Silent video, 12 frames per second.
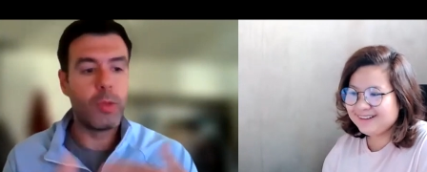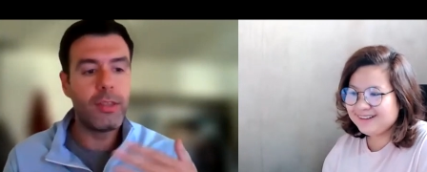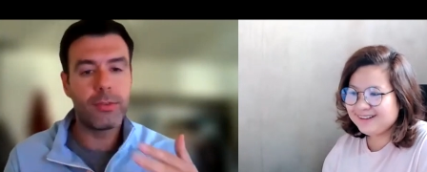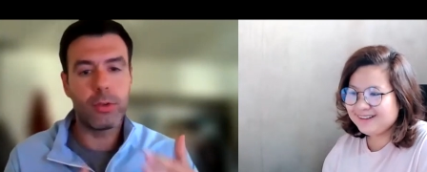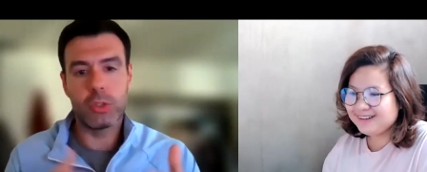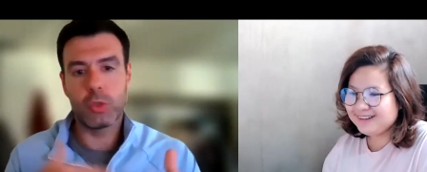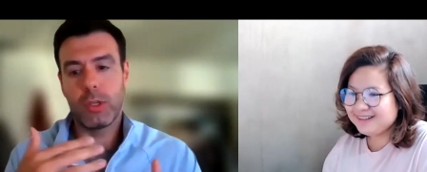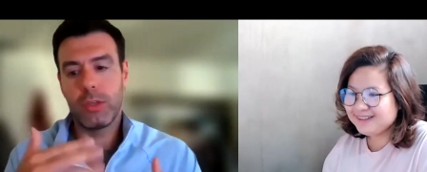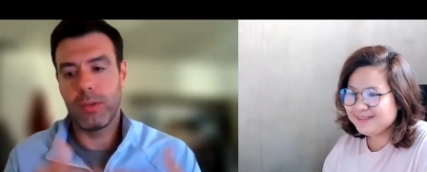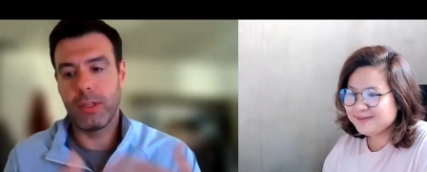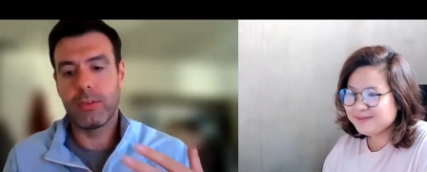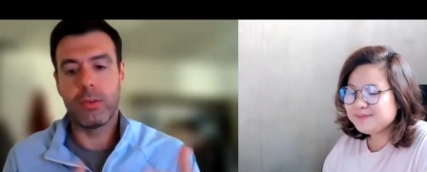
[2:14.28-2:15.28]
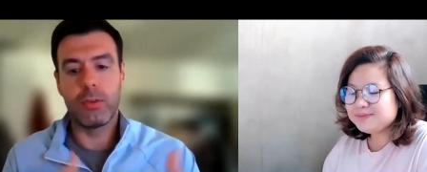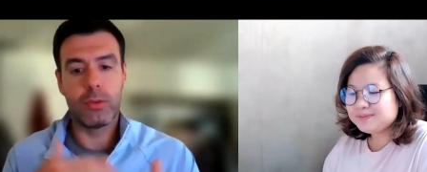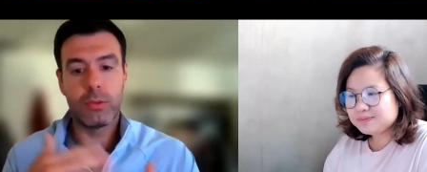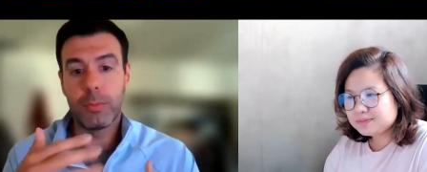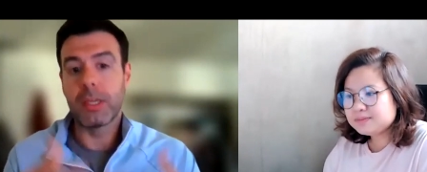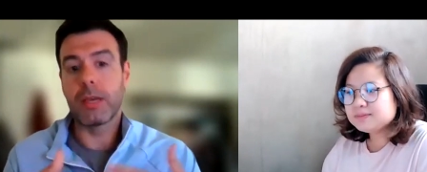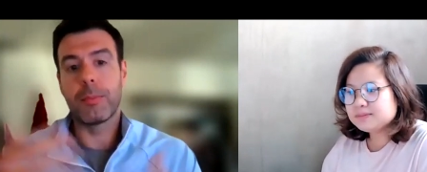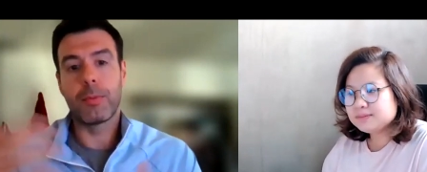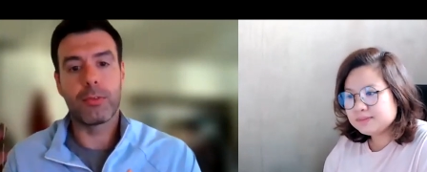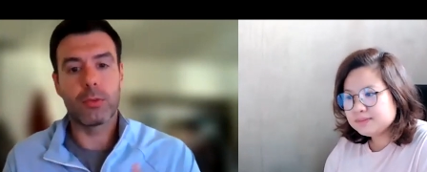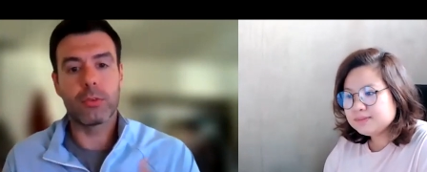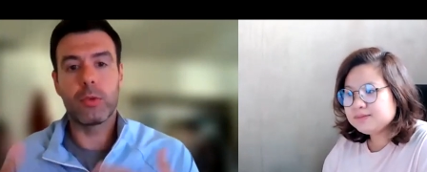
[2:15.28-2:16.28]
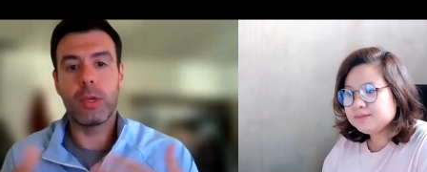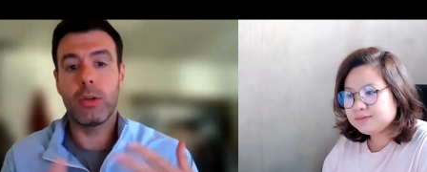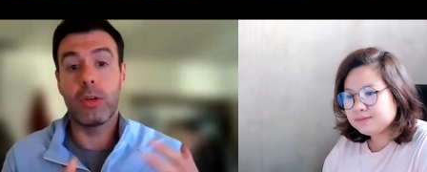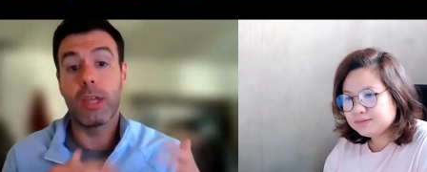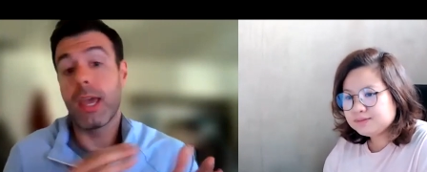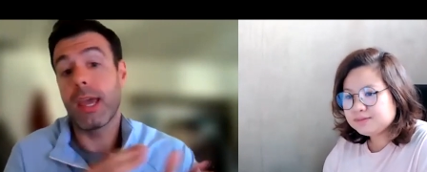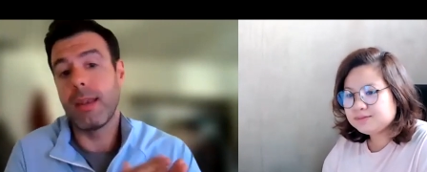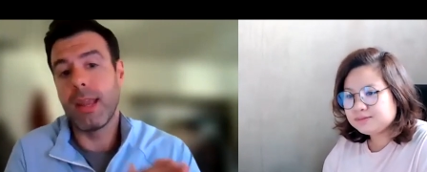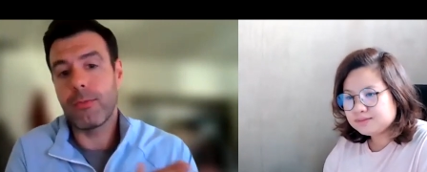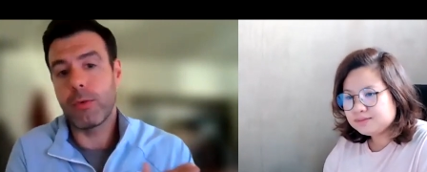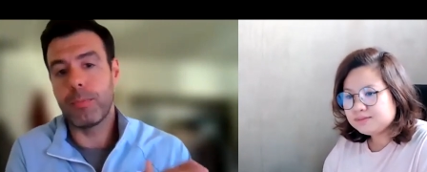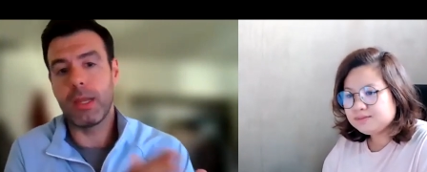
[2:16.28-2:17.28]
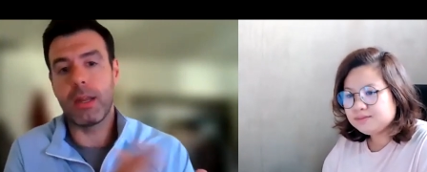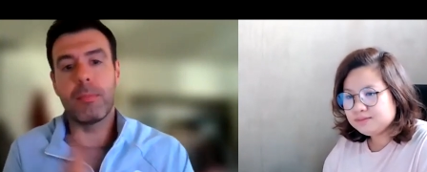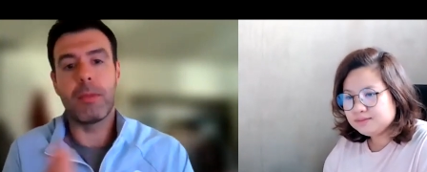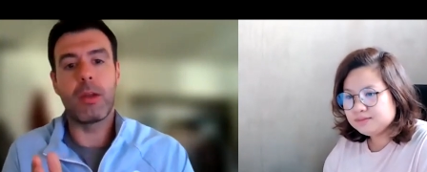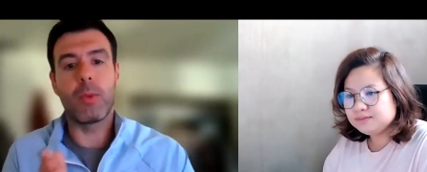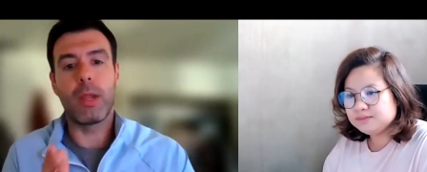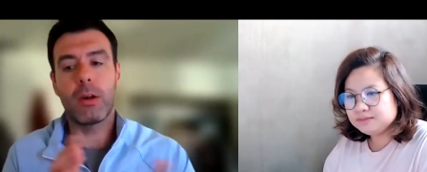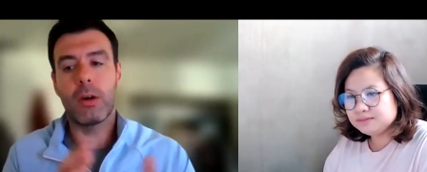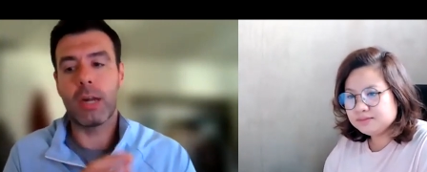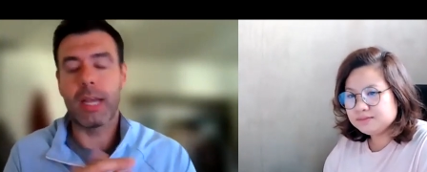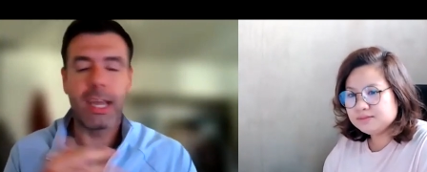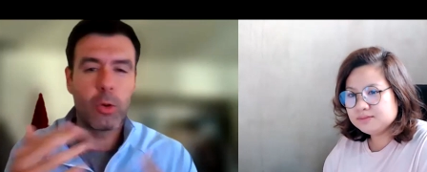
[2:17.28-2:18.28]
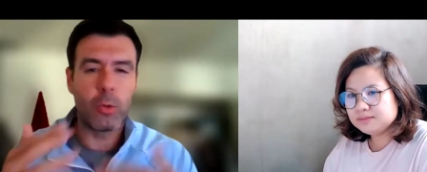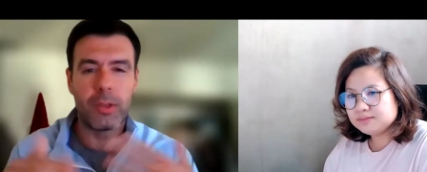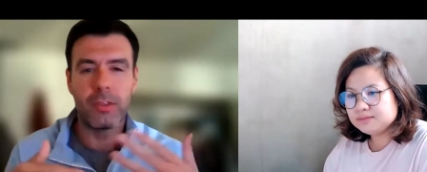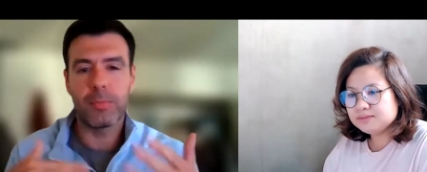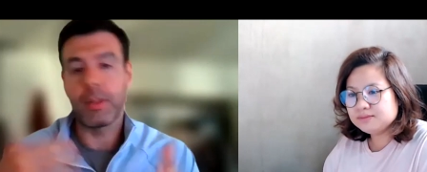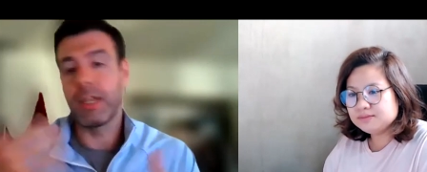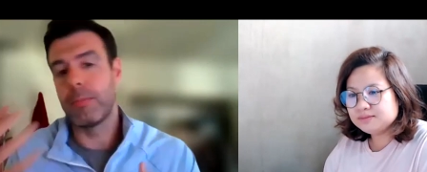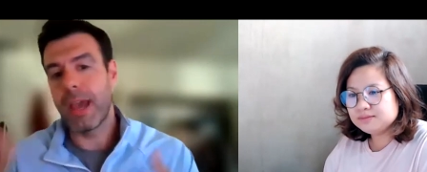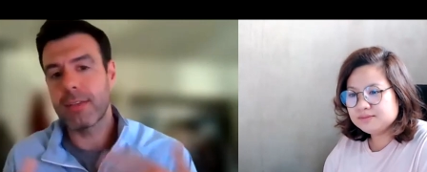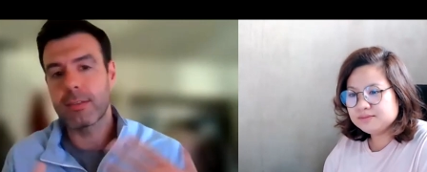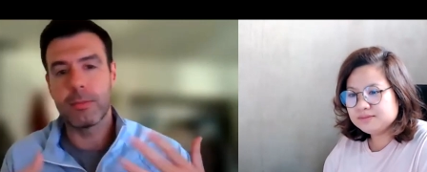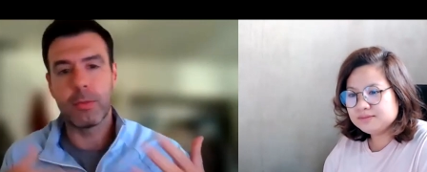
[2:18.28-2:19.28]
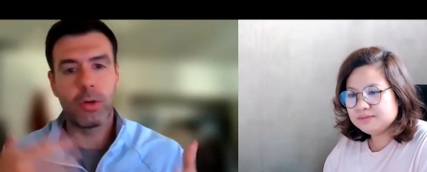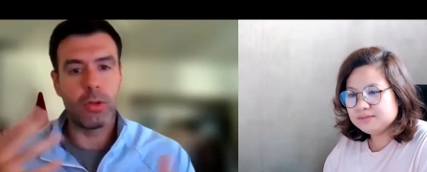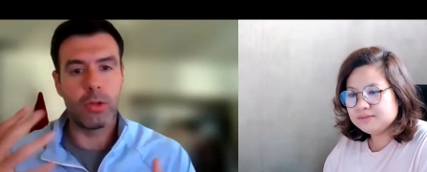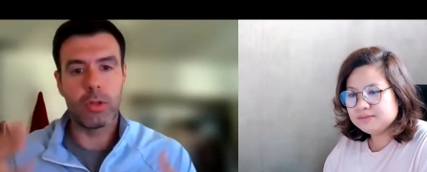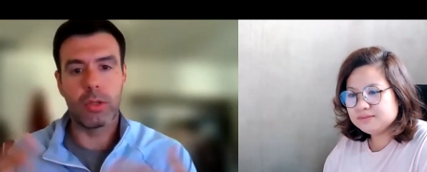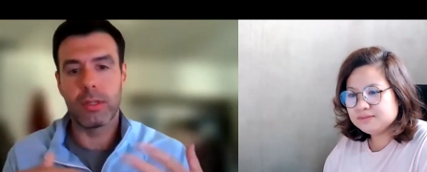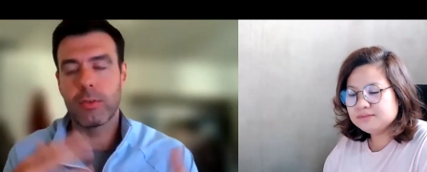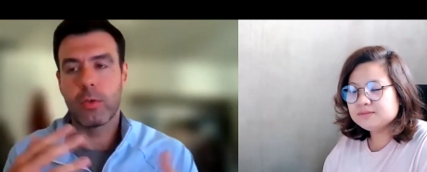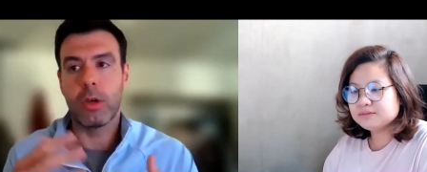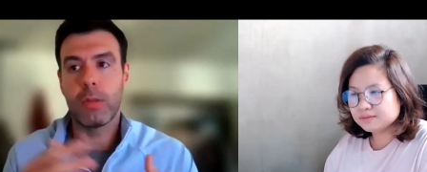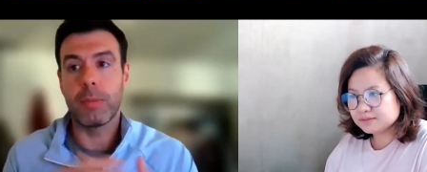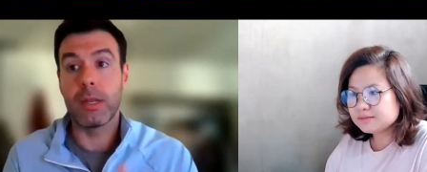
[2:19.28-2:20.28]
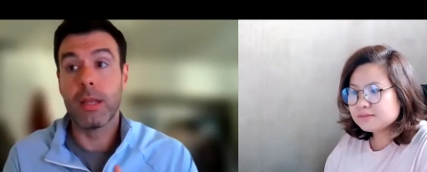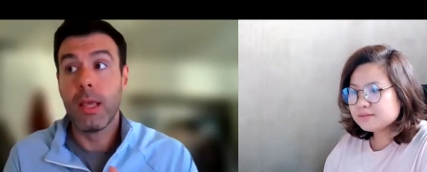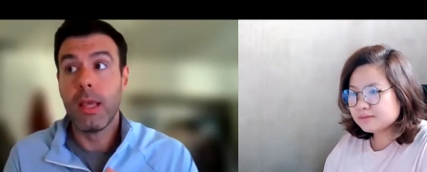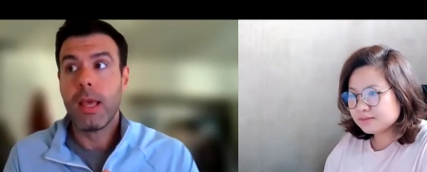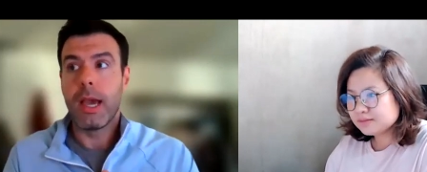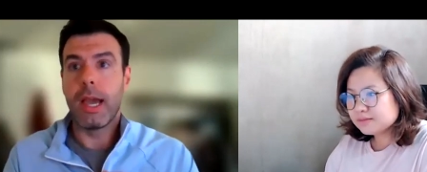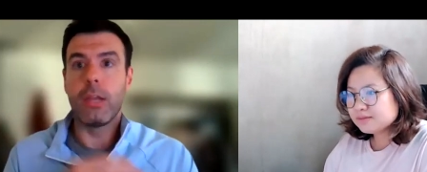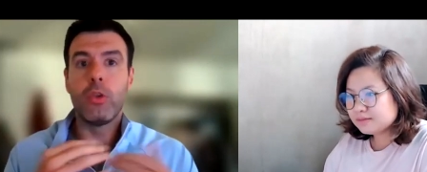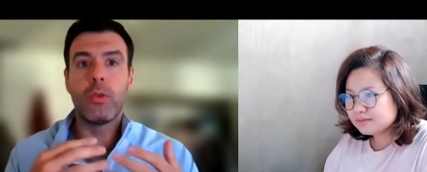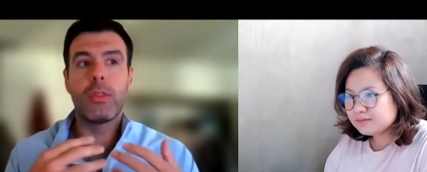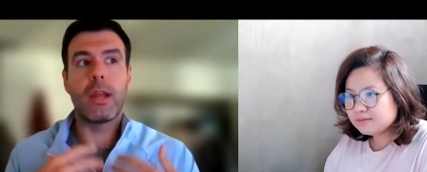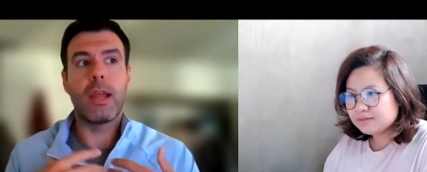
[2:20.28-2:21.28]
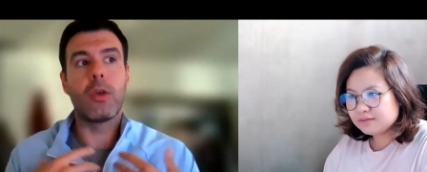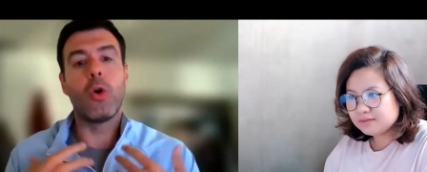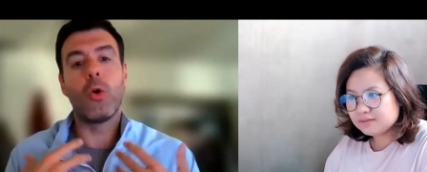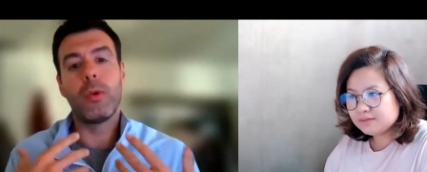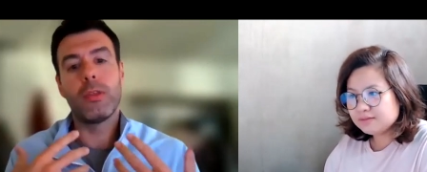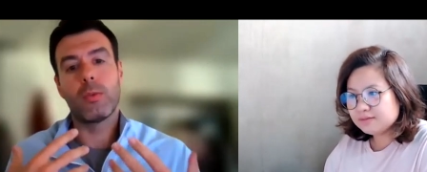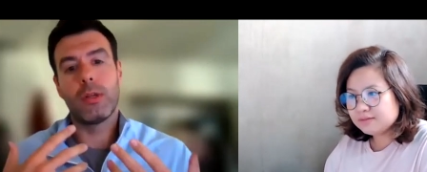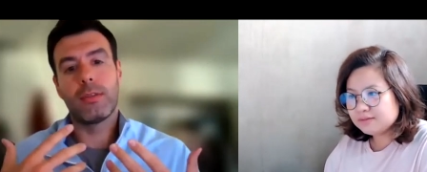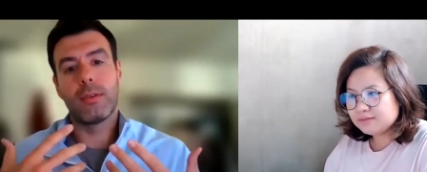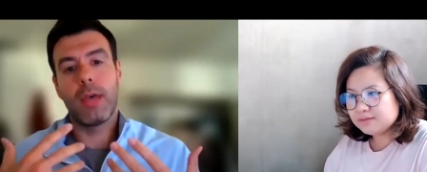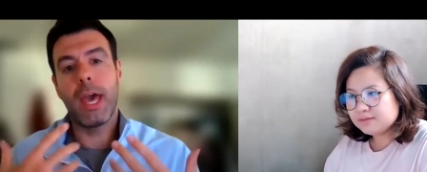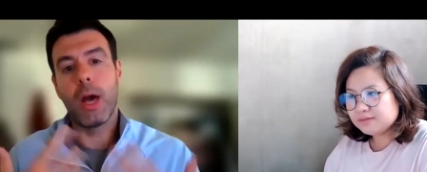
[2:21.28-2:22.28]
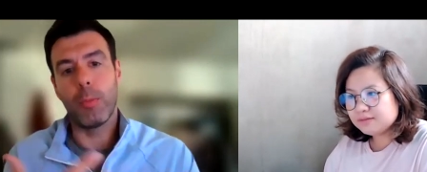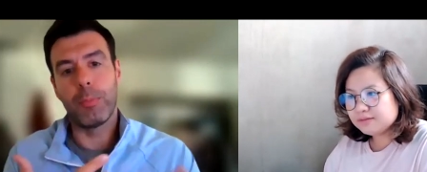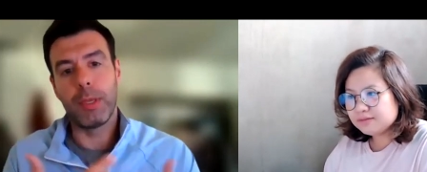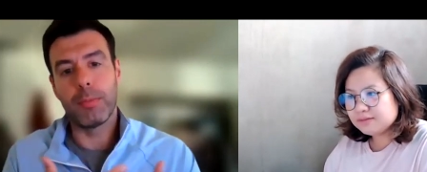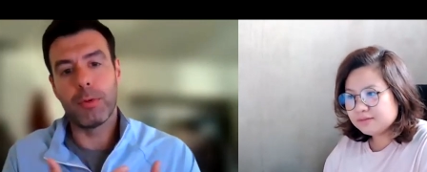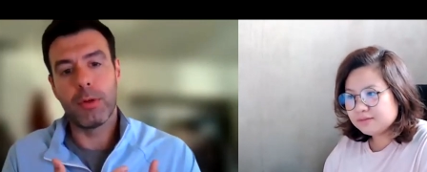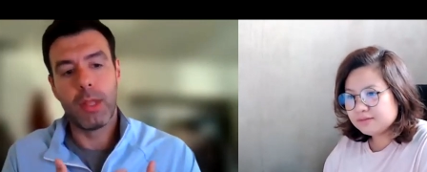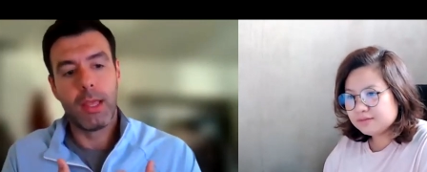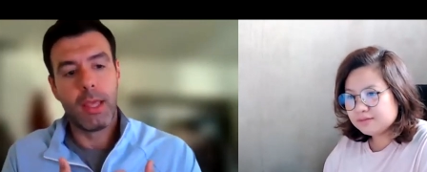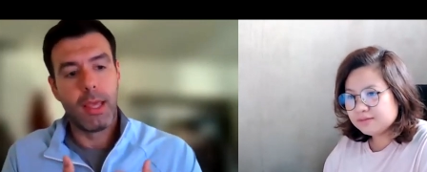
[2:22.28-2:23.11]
Speaker 1: research what you need to do to become a personal trainer. It had never been on my radar. I had always played basketball and so on, but I knew that I always wanted to help people.